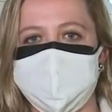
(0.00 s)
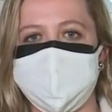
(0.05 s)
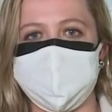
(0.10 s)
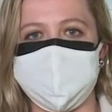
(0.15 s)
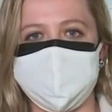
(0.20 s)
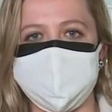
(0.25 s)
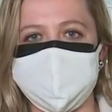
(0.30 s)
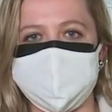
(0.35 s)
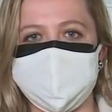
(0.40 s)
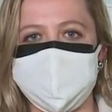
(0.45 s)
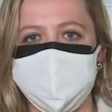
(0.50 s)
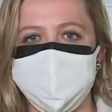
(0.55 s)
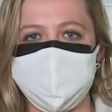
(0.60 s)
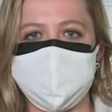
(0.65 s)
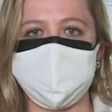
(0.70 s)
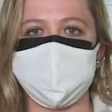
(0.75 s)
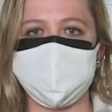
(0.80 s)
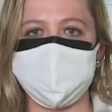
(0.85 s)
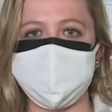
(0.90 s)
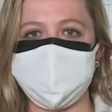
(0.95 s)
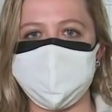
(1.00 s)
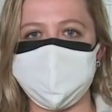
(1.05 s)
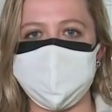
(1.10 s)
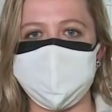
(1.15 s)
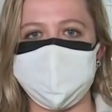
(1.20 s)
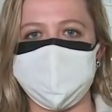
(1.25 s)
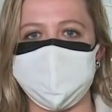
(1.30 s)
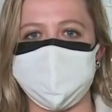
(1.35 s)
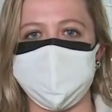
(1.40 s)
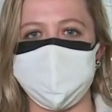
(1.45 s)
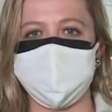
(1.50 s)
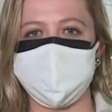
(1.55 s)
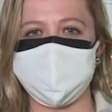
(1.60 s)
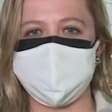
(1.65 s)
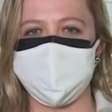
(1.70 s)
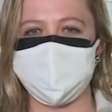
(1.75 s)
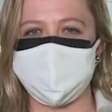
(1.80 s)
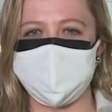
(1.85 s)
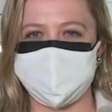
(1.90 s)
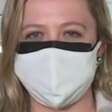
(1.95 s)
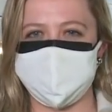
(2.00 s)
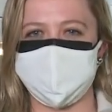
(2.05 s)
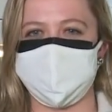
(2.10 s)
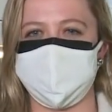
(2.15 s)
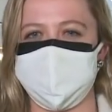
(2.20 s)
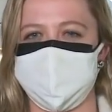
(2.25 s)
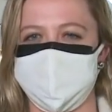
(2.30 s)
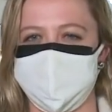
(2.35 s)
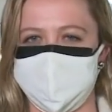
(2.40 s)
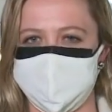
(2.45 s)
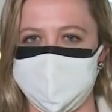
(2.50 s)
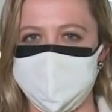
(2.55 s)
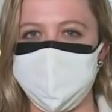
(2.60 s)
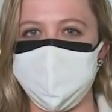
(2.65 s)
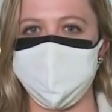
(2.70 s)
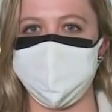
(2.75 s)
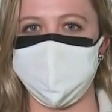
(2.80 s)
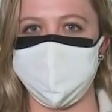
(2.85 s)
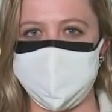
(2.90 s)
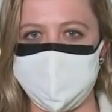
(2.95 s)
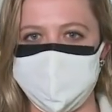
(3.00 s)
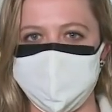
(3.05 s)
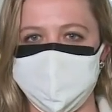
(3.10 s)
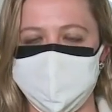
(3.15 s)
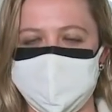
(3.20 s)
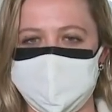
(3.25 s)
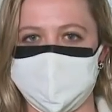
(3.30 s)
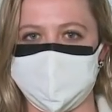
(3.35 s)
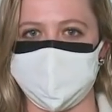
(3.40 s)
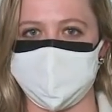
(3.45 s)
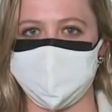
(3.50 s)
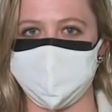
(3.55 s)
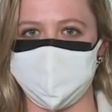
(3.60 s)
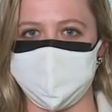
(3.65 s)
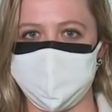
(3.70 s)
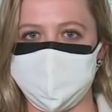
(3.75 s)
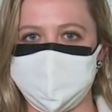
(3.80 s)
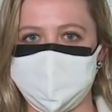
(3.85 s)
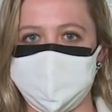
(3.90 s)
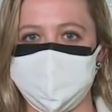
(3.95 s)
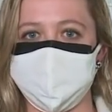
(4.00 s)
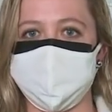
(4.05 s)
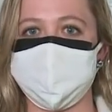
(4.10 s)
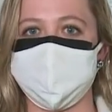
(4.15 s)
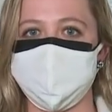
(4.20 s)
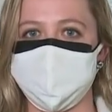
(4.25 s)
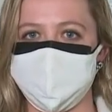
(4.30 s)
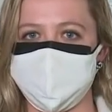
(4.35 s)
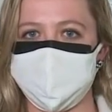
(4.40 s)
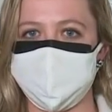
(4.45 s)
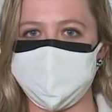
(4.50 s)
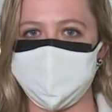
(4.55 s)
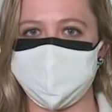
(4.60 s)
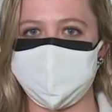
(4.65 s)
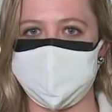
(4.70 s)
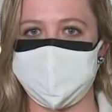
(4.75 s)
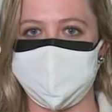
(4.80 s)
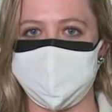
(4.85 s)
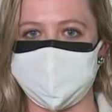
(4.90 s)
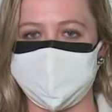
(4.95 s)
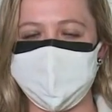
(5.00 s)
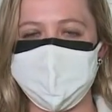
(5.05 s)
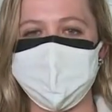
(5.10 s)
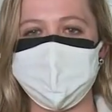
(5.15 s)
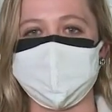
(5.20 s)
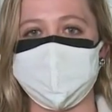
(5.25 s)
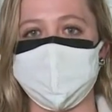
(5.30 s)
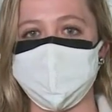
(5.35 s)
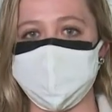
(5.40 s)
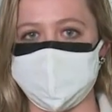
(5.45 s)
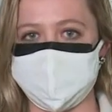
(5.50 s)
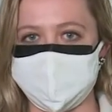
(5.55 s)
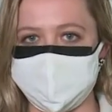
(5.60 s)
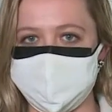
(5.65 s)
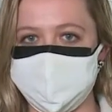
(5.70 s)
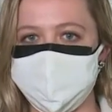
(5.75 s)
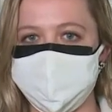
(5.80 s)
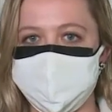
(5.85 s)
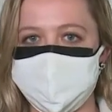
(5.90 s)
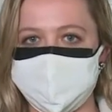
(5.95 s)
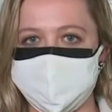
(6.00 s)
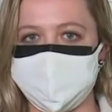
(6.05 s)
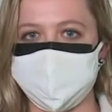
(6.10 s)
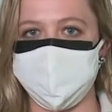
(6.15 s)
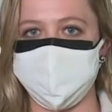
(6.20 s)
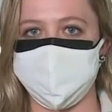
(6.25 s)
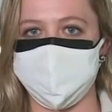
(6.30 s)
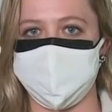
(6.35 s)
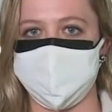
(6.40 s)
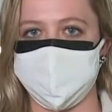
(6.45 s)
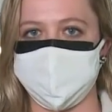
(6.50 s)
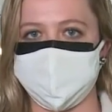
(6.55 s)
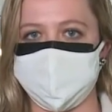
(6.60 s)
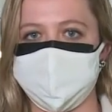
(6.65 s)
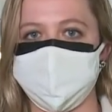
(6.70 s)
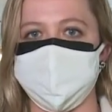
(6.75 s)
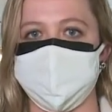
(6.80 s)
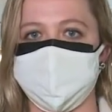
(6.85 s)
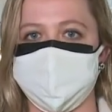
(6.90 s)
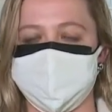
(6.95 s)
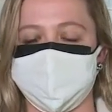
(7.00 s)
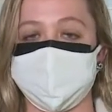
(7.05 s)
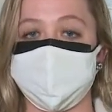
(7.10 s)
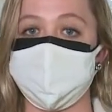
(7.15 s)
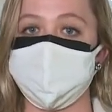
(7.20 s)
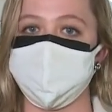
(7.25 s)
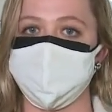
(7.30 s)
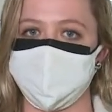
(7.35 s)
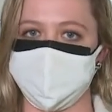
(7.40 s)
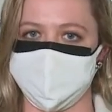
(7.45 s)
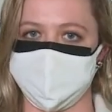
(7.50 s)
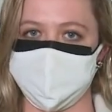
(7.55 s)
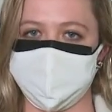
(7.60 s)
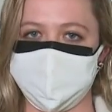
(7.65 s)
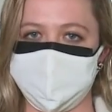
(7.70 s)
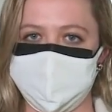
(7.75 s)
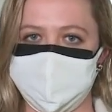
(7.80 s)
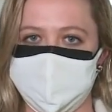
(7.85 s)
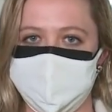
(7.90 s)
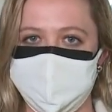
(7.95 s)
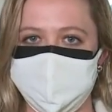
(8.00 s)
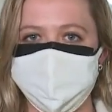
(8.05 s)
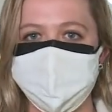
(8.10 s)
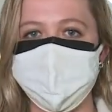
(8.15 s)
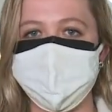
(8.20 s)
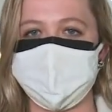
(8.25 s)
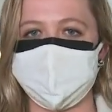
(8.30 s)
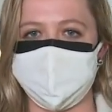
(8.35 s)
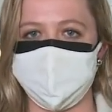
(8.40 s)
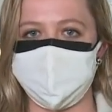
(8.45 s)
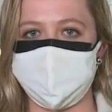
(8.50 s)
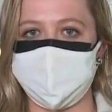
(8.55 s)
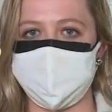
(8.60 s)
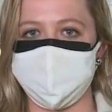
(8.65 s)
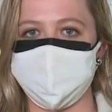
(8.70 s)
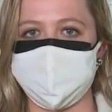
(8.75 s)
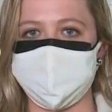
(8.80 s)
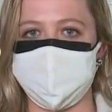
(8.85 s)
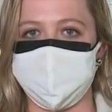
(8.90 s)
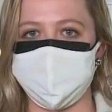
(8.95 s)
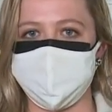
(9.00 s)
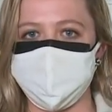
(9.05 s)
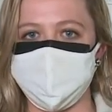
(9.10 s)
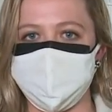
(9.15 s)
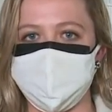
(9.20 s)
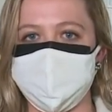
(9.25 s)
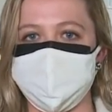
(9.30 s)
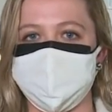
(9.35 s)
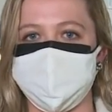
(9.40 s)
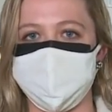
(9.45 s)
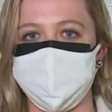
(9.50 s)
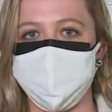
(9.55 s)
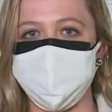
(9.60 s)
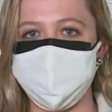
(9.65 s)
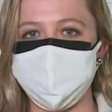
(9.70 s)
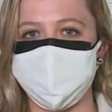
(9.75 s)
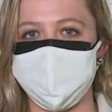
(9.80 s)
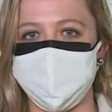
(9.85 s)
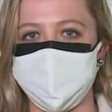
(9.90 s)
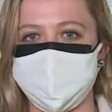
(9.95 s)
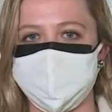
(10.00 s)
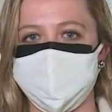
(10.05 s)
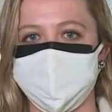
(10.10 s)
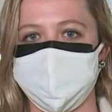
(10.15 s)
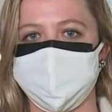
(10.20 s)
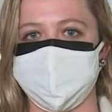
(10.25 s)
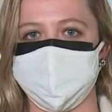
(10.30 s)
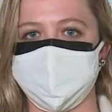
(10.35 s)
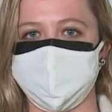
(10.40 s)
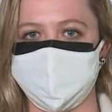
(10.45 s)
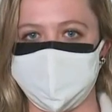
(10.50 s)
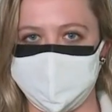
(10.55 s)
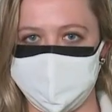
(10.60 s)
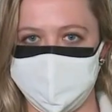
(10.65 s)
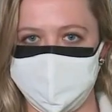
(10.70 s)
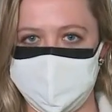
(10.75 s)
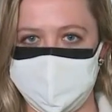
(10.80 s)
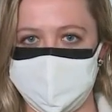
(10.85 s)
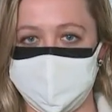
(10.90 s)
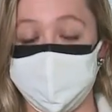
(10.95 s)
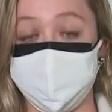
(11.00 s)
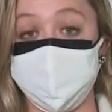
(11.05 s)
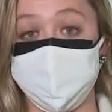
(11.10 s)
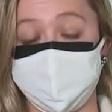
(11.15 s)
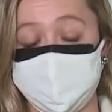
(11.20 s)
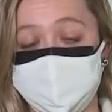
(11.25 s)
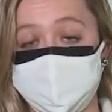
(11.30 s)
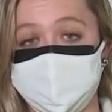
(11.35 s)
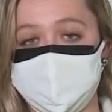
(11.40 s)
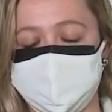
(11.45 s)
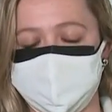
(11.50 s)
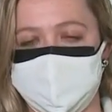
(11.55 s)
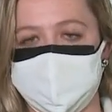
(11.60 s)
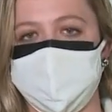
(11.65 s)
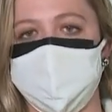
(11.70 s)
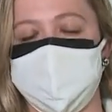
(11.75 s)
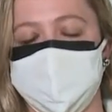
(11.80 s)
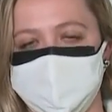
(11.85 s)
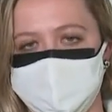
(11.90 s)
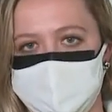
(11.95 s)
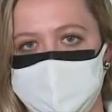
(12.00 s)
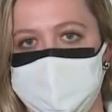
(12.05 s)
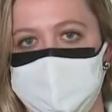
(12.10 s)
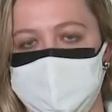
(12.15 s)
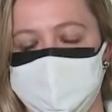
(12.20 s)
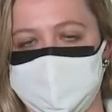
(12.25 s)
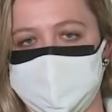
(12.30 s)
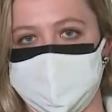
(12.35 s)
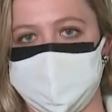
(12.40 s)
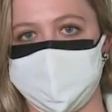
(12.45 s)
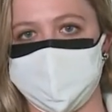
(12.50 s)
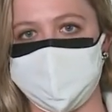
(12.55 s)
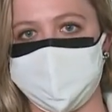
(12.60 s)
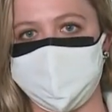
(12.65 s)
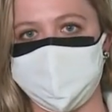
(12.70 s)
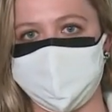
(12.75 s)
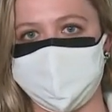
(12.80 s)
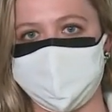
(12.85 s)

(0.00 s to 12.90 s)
Hannah. Yeah, police say that there was something that they thought might be an explosive in a checked bag that was leaving here in Portland on a flight to Virginia. The bag belonged to a 44 year old Virginia man who police say was cooperative.